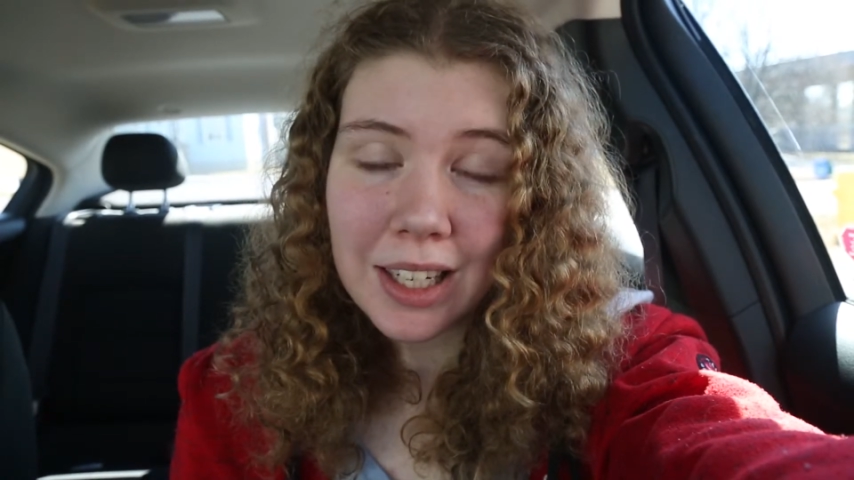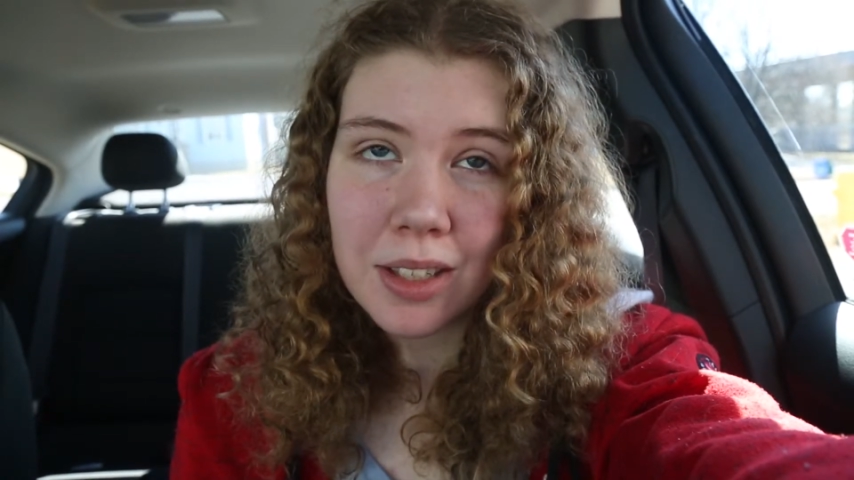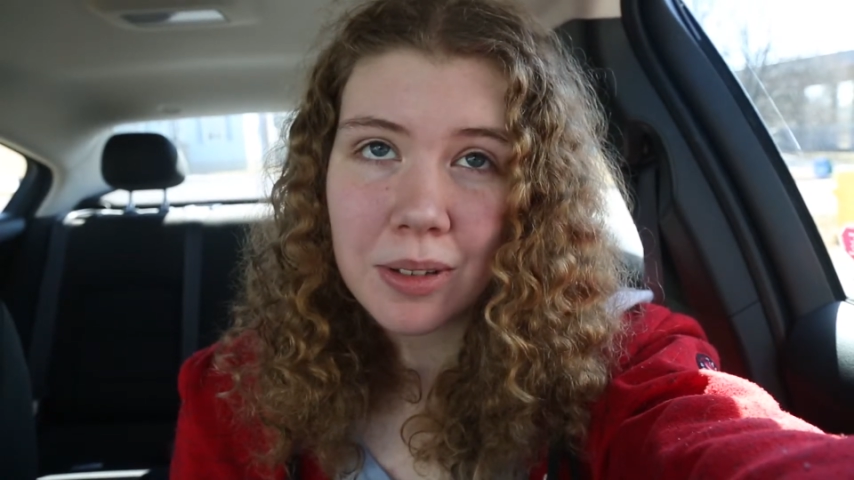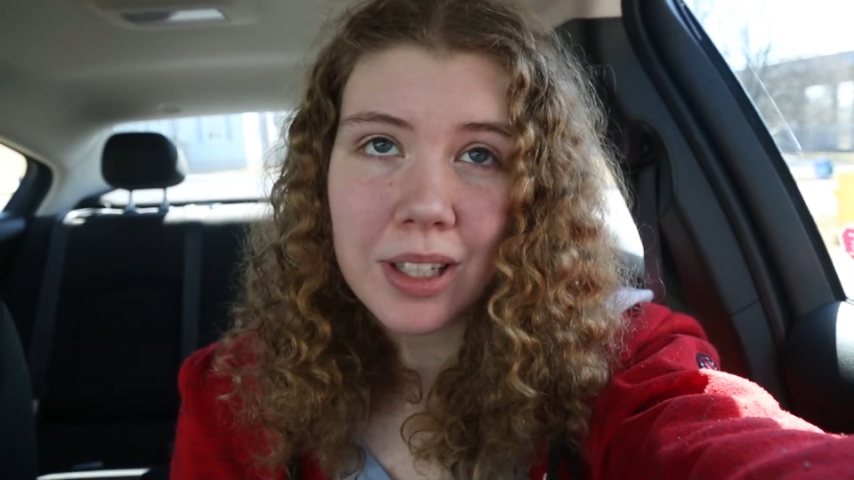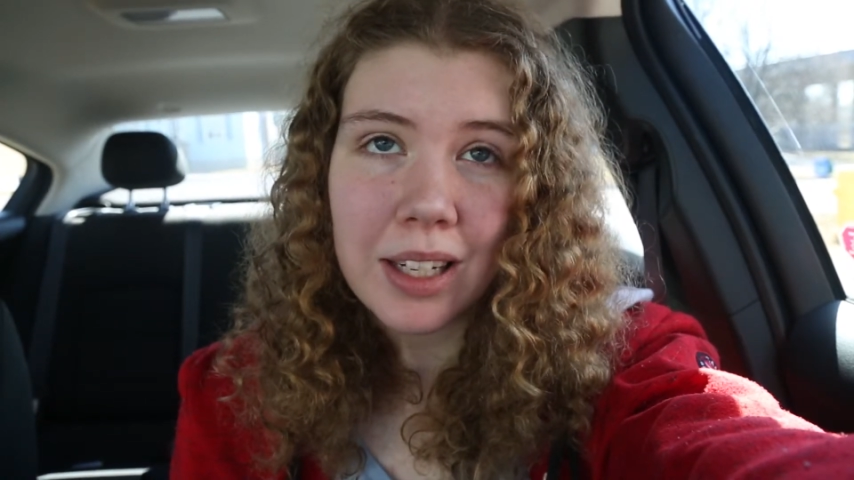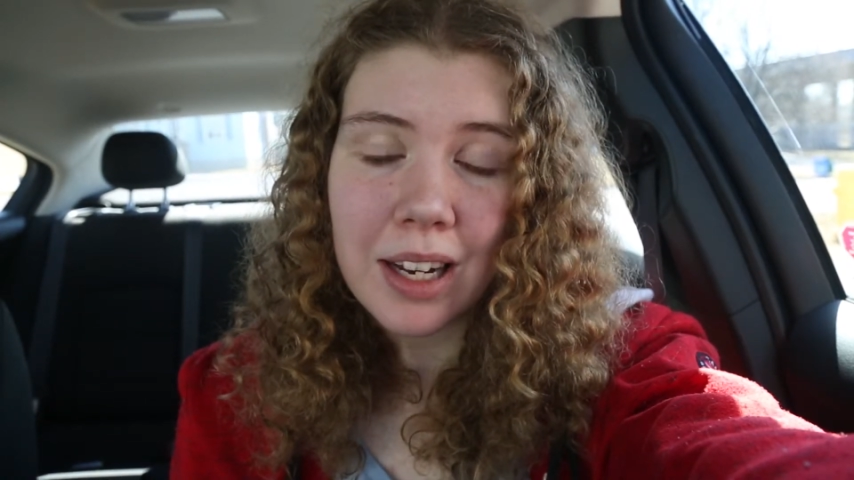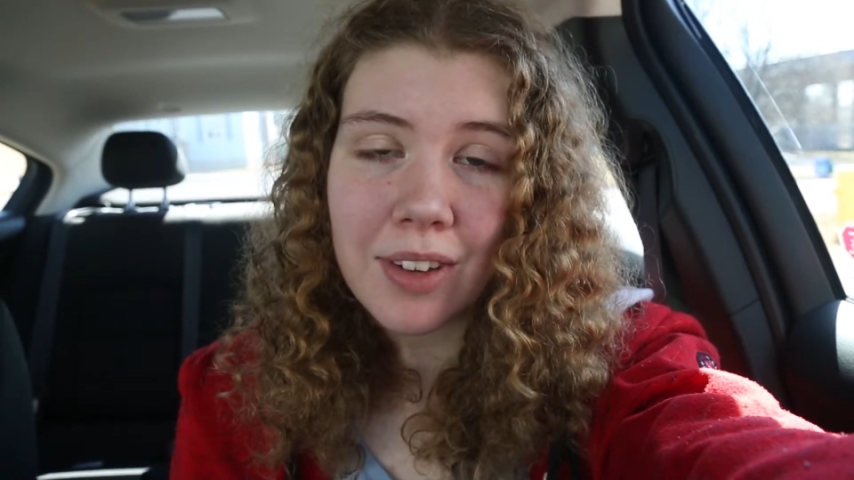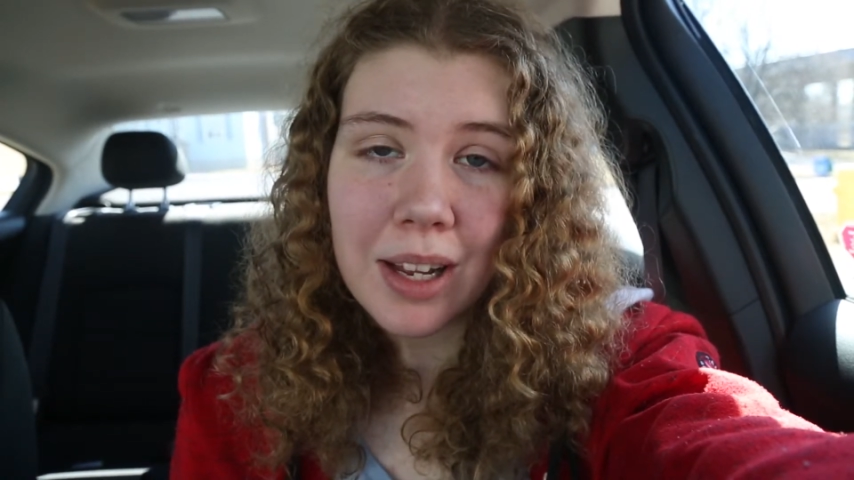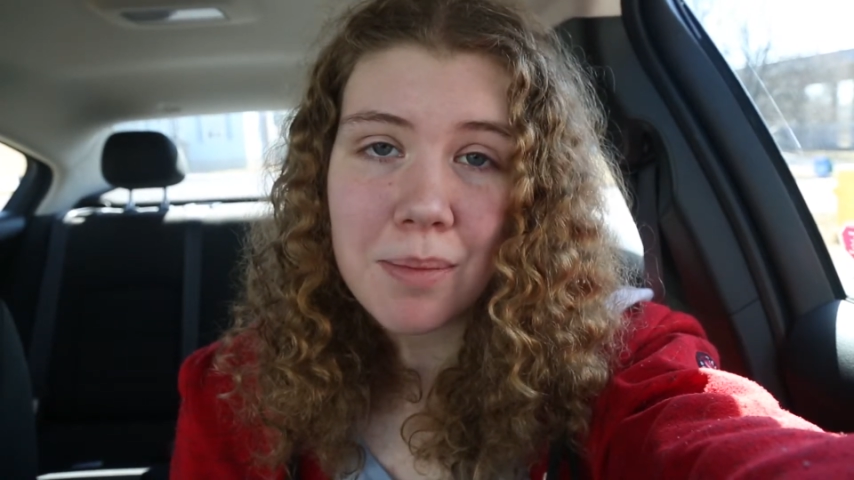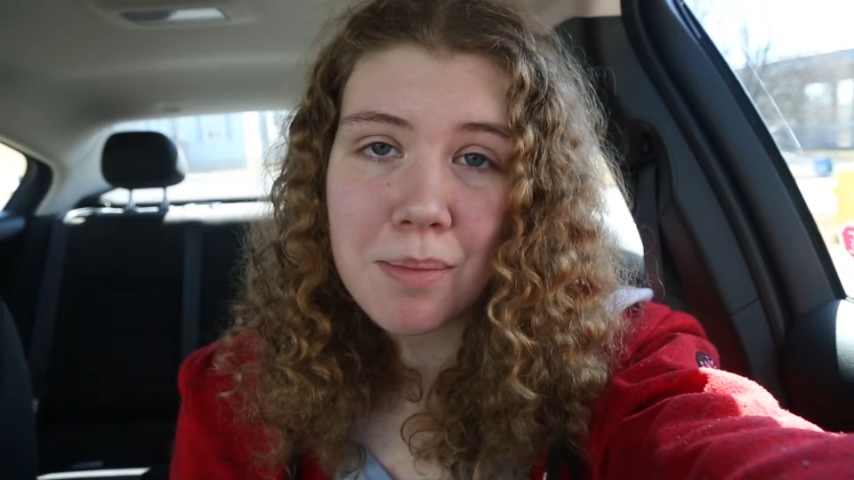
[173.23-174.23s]
I know that
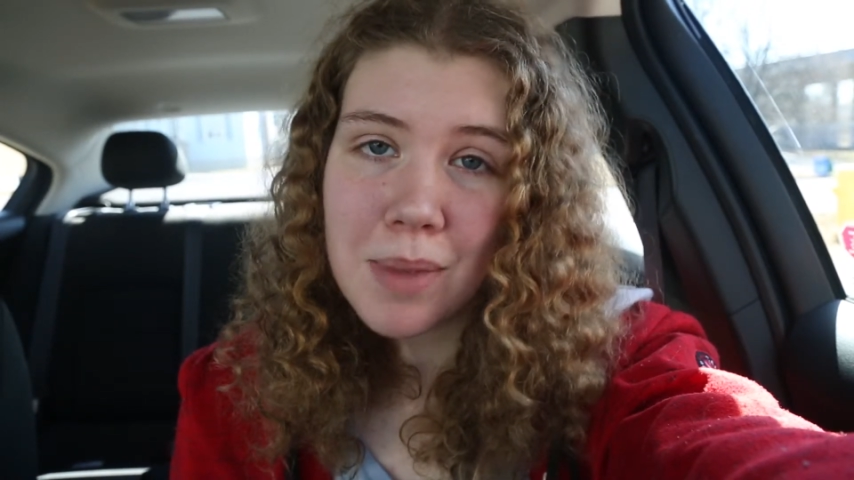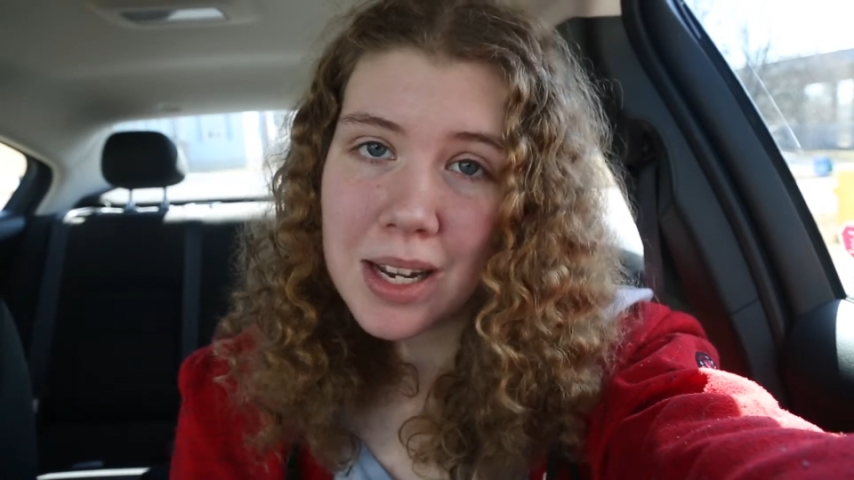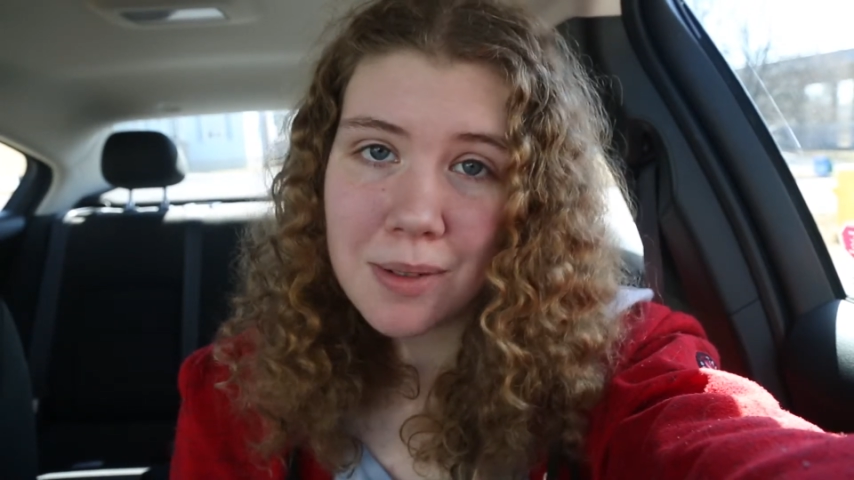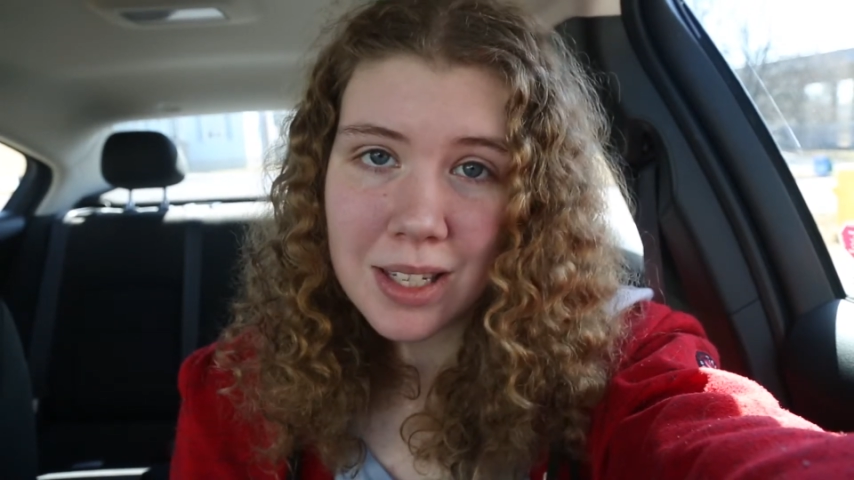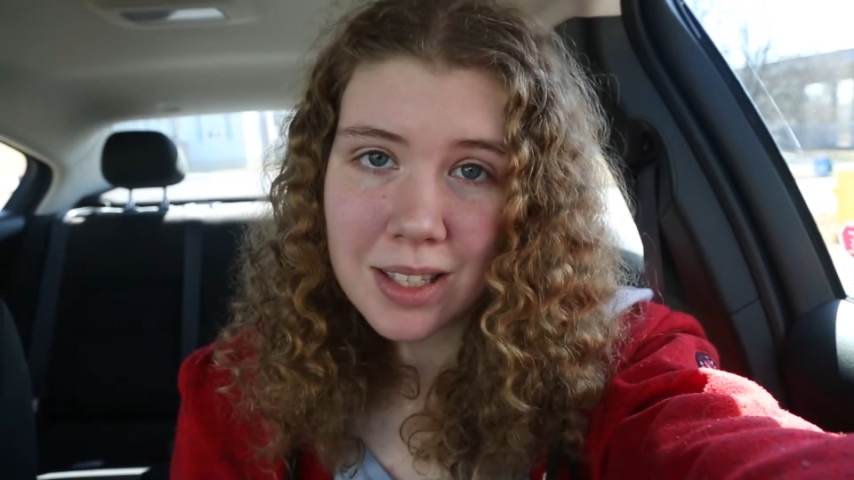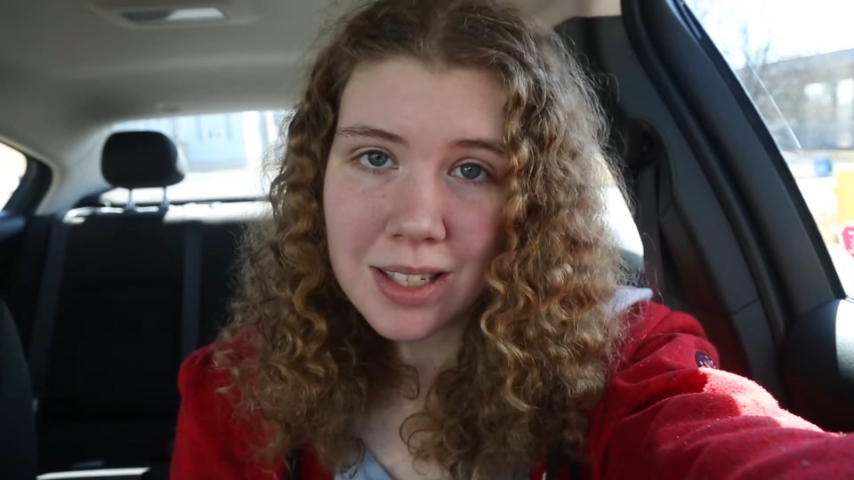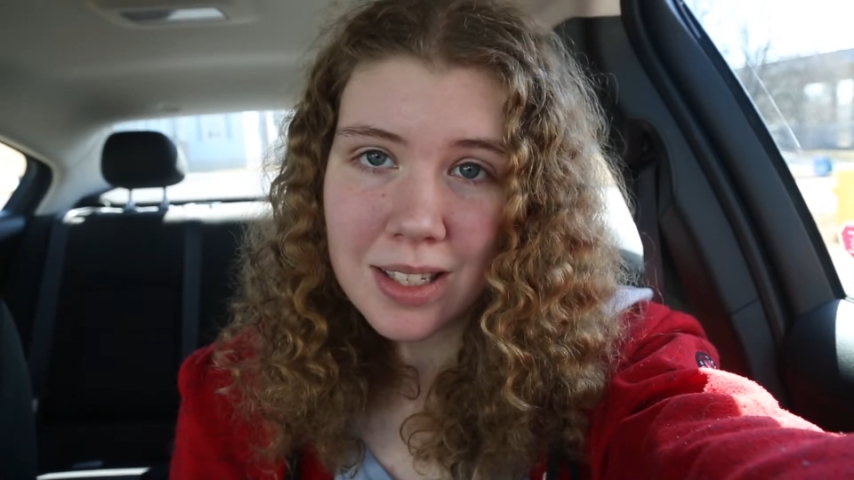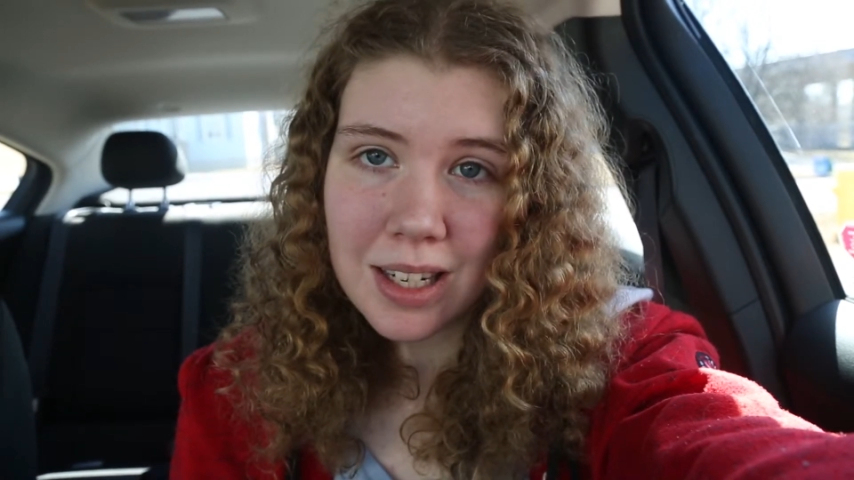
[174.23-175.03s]
I've had many residents